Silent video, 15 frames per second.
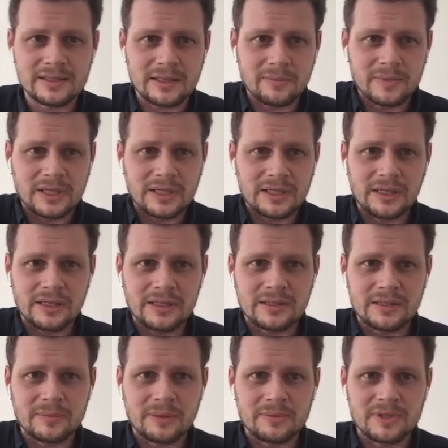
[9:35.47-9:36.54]

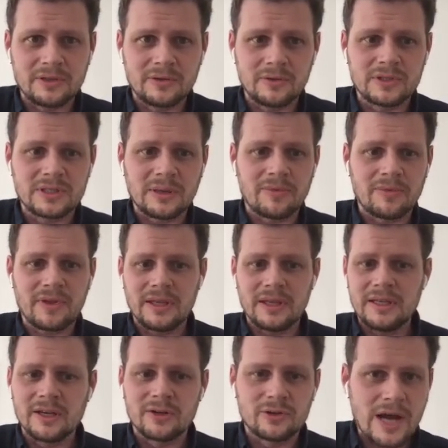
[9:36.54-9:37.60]
sometimes they do something
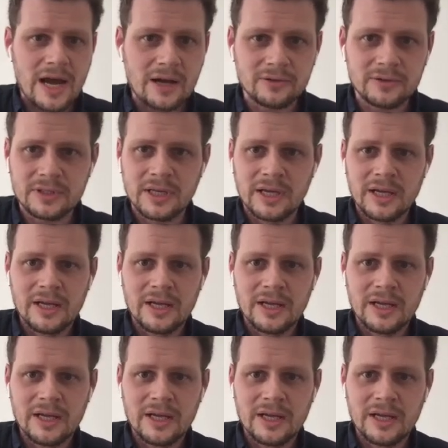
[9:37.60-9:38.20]
year round,